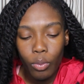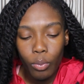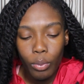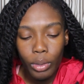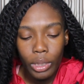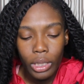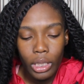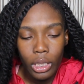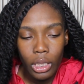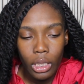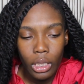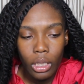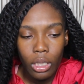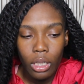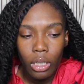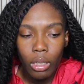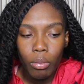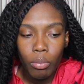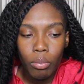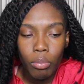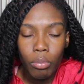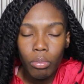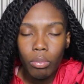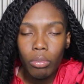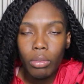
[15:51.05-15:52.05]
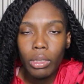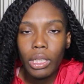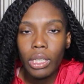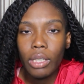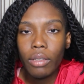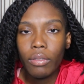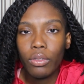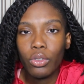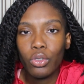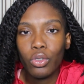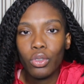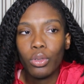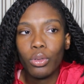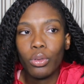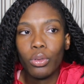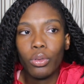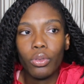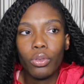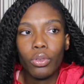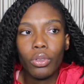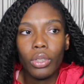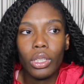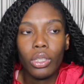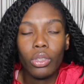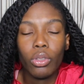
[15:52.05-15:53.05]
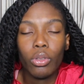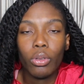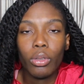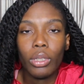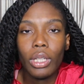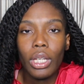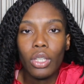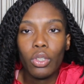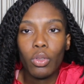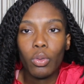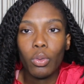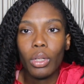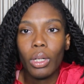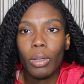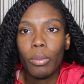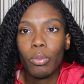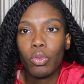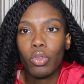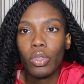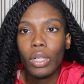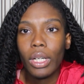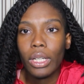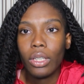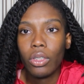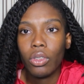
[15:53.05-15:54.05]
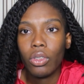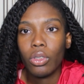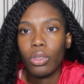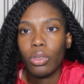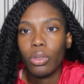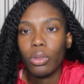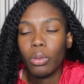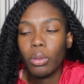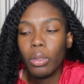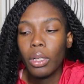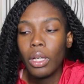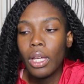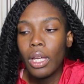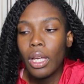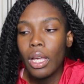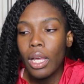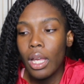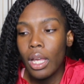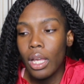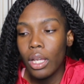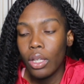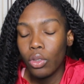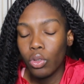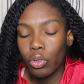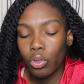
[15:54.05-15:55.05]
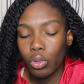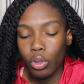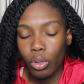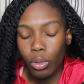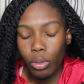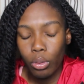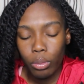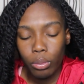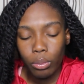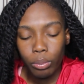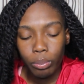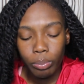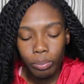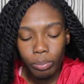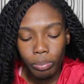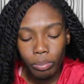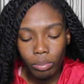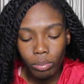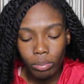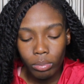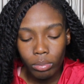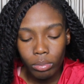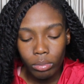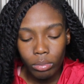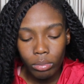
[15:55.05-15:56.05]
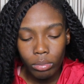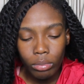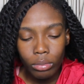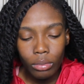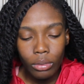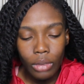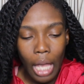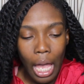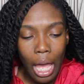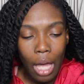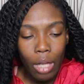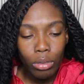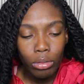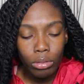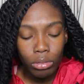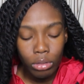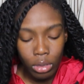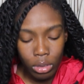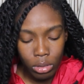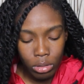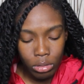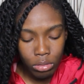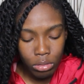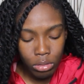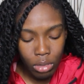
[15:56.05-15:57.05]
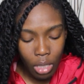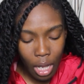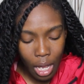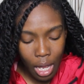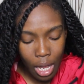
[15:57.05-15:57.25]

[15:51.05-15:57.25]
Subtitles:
We can give truth, and so that's what I'm trying to do. So I don't know.